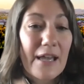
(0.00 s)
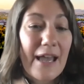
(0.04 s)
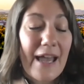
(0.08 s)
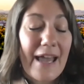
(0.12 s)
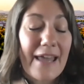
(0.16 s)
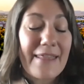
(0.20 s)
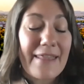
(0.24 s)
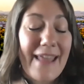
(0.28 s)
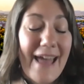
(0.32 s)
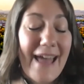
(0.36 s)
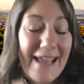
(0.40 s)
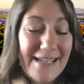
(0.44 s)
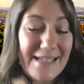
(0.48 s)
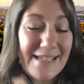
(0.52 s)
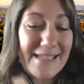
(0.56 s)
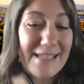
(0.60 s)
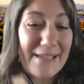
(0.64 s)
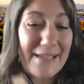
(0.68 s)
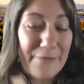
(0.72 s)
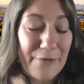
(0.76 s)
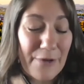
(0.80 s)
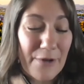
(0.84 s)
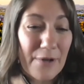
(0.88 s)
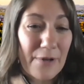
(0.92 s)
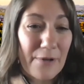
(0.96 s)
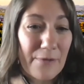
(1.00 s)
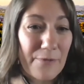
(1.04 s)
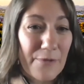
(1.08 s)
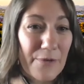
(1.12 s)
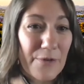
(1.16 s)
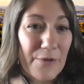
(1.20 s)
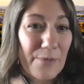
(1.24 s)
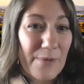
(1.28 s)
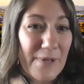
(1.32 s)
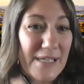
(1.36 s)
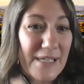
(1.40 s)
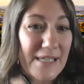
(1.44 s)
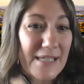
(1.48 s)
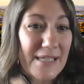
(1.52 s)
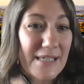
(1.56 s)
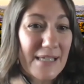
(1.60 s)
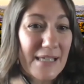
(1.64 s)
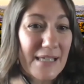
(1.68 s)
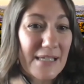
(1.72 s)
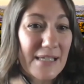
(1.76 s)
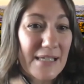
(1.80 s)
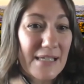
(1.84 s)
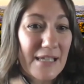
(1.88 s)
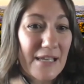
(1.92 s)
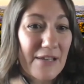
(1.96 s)
And that is difficult for the reasons
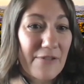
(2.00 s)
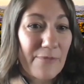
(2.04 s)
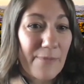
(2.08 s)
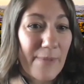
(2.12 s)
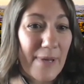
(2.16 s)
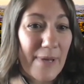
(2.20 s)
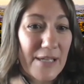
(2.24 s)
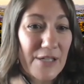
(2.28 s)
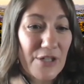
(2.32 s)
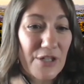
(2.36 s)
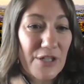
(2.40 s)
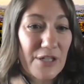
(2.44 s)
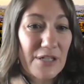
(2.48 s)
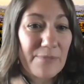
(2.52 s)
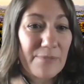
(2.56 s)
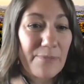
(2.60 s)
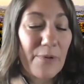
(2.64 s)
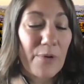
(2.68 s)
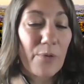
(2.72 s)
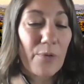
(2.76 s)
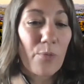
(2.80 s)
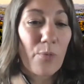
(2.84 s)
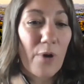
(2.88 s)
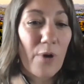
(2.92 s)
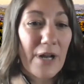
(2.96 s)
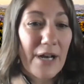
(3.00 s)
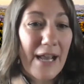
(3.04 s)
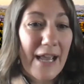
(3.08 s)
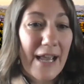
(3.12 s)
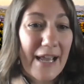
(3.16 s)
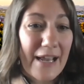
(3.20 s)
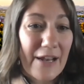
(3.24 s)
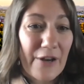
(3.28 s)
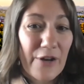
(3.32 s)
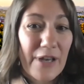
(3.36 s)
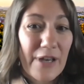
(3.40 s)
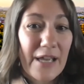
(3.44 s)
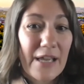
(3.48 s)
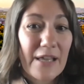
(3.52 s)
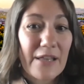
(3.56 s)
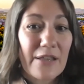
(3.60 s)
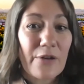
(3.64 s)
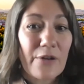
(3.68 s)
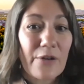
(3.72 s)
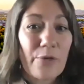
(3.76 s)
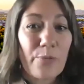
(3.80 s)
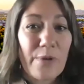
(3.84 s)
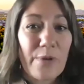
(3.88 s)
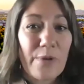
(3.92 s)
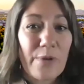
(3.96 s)
that Steve mentioned, but one area
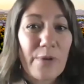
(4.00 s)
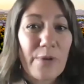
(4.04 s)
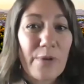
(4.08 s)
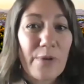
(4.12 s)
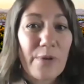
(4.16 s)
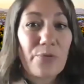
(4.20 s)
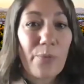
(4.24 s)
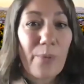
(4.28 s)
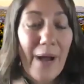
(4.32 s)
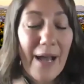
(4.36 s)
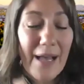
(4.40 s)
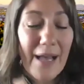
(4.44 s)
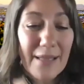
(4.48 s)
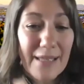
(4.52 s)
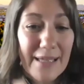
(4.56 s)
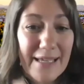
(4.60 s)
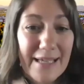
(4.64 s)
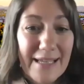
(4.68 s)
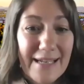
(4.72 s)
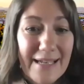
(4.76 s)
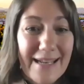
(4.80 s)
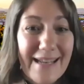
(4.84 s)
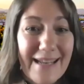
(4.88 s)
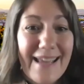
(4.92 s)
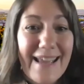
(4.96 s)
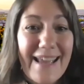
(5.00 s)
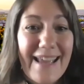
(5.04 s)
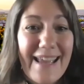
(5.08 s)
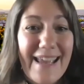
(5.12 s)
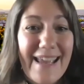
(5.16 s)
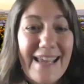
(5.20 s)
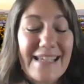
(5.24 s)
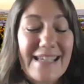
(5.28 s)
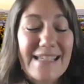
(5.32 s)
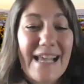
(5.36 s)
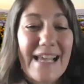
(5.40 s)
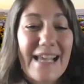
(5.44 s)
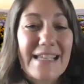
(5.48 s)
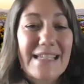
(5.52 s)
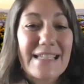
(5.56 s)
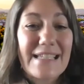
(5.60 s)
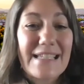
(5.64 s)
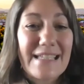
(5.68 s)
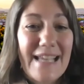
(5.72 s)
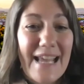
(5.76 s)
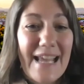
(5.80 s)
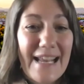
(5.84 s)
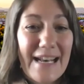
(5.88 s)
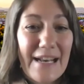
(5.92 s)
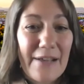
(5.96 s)
that we do well in is
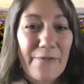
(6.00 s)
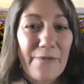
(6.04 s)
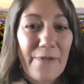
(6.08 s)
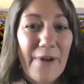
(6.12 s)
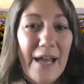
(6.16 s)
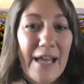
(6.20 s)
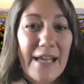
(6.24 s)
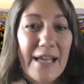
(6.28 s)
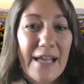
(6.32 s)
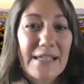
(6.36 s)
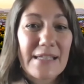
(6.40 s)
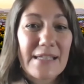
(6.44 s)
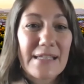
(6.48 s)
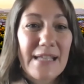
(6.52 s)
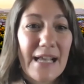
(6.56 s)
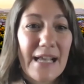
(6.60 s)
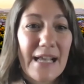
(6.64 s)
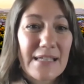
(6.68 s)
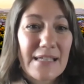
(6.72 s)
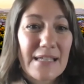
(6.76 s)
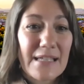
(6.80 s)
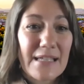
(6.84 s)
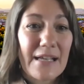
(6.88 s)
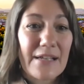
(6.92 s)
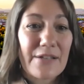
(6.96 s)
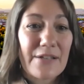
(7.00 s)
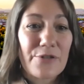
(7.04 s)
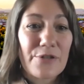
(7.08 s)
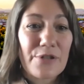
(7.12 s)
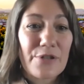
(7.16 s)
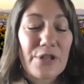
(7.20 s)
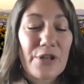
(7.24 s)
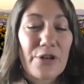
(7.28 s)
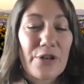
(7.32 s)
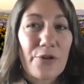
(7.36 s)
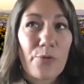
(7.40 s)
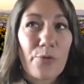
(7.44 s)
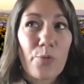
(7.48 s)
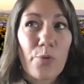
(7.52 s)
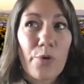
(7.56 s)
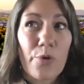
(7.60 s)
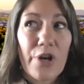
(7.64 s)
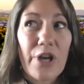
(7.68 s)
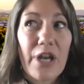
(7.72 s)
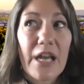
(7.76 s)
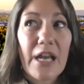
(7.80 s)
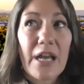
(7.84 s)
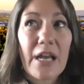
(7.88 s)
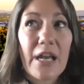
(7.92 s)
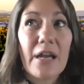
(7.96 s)
identifying site selectors that are
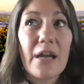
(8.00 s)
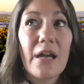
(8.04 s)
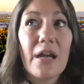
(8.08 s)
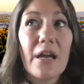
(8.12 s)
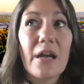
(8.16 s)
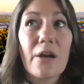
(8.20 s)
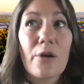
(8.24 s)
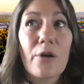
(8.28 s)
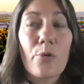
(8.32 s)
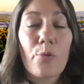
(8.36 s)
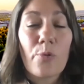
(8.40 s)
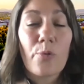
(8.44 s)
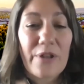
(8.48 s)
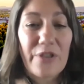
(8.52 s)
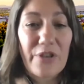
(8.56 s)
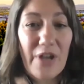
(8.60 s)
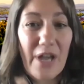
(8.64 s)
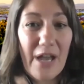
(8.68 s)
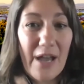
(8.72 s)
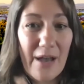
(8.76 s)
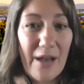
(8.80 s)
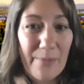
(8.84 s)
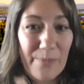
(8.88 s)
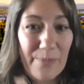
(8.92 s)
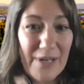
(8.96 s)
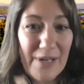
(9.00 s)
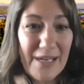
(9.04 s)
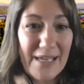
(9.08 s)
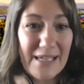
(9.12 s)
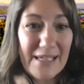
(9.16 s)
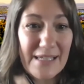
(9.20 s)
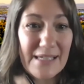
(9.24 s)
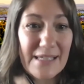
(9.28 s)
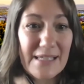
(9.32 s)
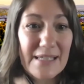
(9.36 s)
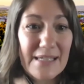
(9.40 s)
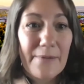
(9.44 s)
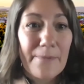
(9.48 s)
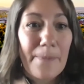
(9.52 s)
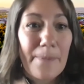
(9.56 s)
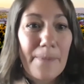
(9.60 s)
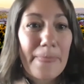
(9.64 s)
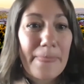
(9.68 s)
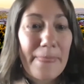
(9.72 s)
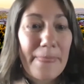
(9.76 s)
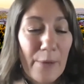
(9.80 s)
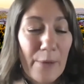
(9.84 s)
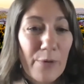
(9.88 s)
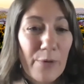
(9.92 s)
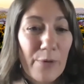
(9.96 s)
working with companies
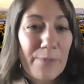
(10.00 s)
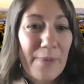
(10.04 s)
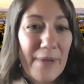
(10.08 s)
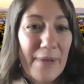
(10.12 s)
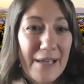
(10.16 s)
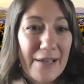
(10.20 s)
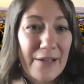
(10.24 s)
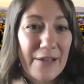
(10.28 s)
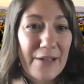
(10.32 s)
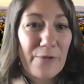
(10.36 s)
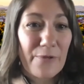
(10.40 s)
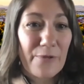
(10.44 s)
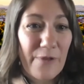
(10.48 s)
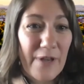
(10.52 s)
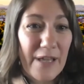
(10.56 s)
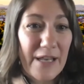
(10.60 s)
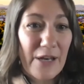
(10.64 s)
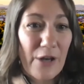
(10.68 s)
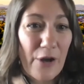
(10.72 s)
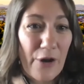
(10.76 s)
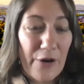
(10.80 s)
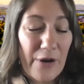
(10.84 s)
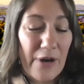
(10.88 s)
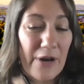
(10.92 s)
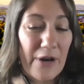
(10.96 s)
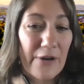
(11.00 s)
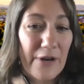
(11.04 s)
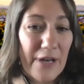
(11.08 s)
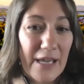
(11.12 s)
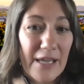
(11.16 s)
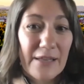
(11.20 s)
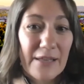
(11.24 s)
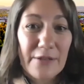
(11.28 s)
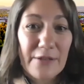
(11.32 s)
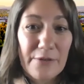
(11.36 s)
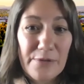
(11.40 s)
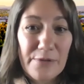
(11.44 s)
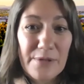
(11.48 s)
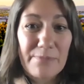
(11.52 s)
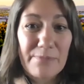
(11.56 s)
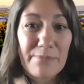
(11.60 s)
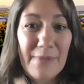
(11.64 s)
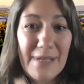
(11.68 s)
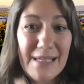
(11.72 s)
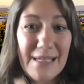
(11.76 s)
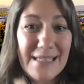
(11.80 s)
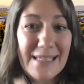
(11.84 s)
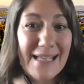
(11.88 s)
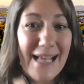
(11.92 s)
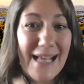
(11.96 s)
that would be a good fit in our area, those
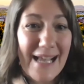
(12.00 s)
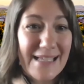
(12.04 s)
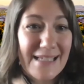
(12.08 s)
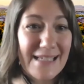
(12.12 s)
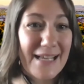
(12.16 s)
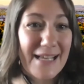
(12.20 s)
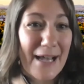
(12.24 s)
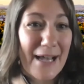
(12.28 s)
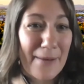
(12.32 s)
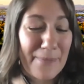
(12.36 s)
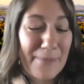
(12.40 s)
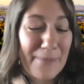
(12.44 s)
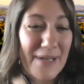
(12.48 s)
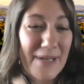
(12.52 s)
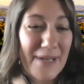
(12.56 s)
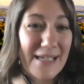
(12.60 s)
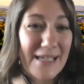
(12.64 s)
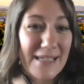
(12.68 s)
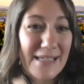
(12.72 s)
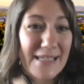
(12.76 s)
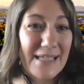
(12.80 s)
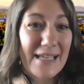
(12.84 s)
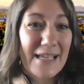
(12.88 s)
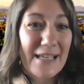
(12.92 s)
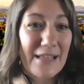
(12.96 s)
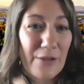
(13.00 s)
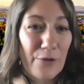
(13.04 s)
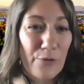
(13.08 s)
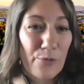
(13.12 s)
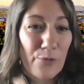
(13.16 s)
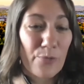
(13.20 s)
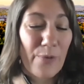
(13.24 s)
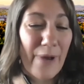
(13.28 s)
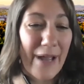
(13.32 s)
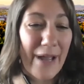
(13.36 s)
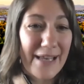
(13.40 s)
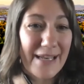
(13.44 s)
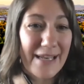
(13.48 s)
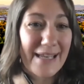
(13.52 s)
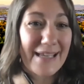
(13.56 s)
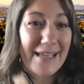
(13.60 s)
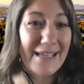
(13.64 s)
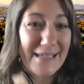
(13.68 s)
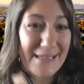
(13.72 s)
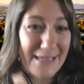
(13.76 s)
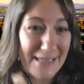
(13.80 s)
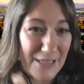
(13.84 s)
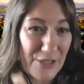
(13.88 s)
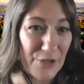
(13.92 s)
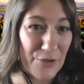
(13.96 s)
mid-sized companies in the right
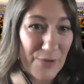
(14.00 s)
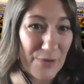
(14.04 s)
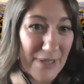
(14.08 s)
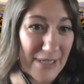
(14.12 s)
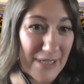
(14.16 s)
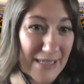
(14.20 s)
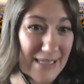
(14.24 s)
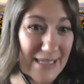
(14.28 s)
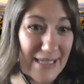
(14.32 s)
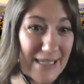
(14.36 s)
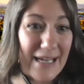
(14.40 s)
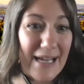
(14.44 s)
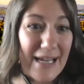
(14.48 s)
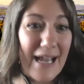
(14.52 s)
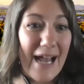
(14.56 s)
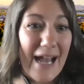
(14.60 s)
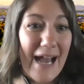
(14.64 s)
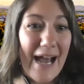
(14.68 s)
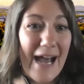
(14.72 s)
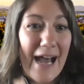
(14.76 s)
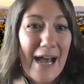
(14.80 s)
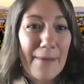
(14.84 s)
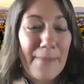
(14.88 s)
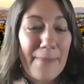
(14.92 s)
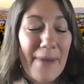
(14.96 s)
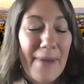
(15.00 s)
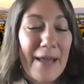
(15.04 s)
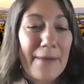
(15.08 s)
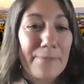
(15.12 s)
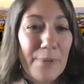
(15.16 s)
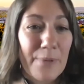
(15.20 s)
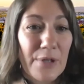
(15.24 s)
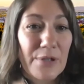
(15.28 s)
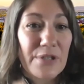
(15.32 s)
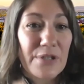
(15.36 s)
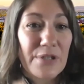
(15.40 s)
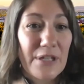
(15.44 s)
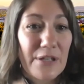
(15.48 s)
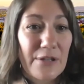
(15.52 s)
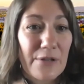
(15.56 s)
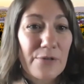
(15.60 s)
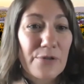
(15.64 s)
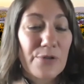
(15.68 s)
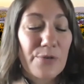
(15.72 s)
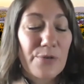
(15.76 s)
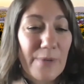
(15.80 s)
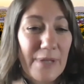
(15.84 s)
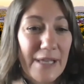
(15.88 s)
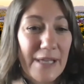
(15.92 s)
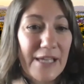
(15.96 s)
industries, and building
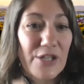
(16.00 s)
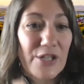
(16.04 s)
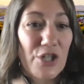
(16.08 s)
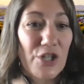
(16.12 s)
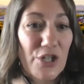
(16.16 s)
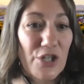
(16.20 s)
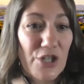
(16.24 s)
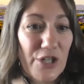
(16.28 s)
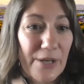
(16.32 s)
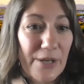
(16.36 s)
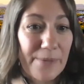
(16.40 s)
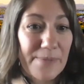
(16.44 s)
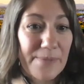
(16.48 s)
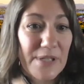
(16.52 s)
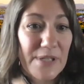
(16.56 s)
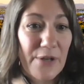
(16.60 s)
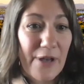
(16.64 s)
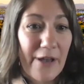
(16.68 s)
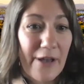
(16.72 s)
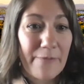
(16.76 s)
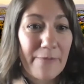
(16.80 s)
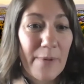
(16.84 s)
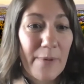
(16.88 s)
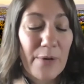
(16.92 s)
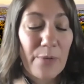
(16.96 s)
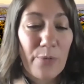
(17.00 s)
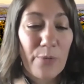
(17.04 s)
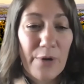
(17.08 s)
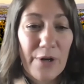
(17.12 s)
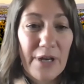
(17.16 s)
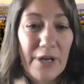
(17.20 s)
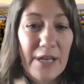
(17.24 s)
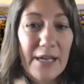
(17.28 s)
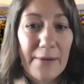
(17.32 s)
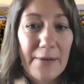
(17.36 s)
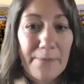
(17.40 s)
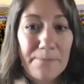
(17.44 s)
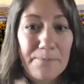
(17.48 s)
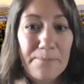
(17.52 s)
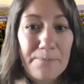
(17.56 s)
those relationships. So I've been working,